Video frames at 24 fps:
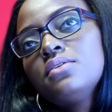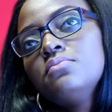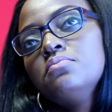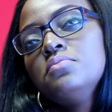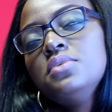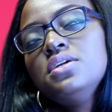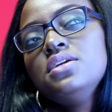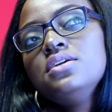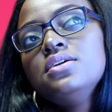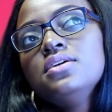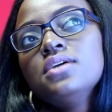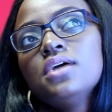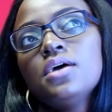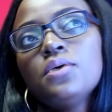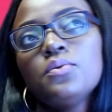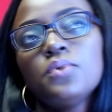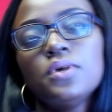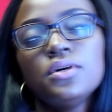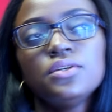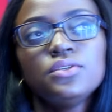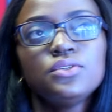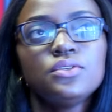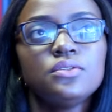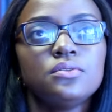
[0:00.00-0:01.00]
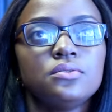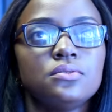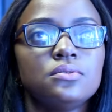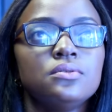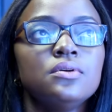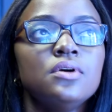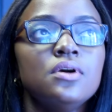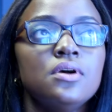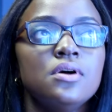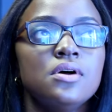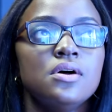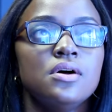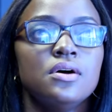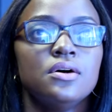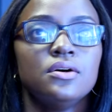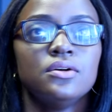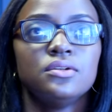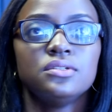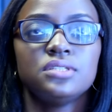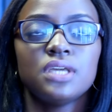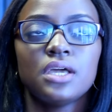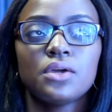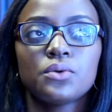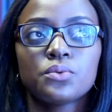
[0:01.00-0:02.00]
can be. I want to
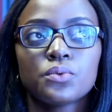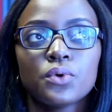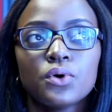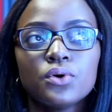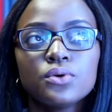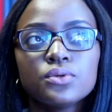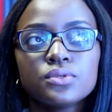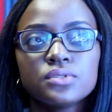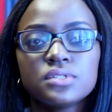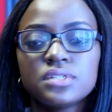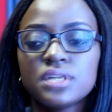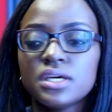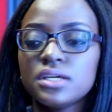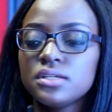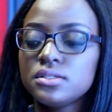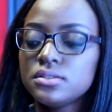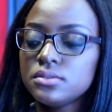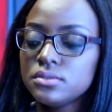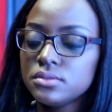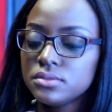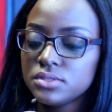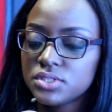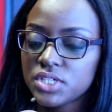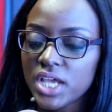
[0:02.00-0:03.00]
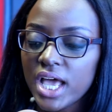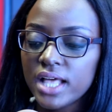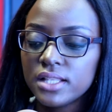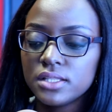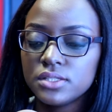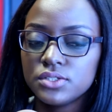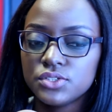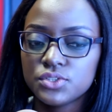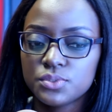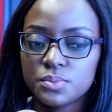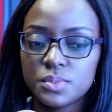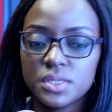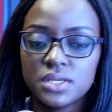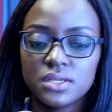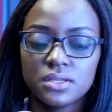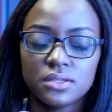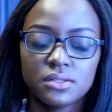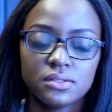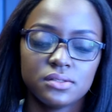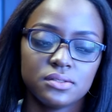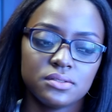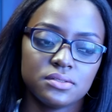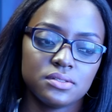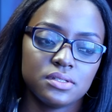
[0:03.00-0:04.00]
mm-hmm. take roles that challenge
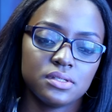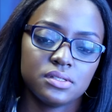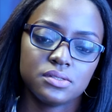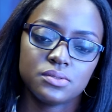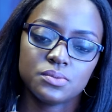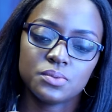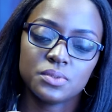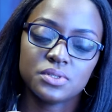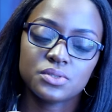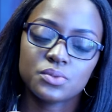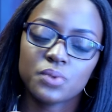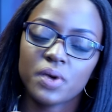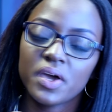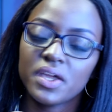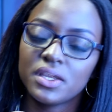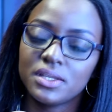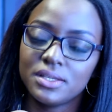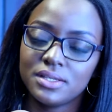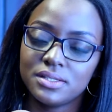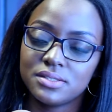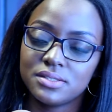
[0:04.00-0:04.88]
me. This was quite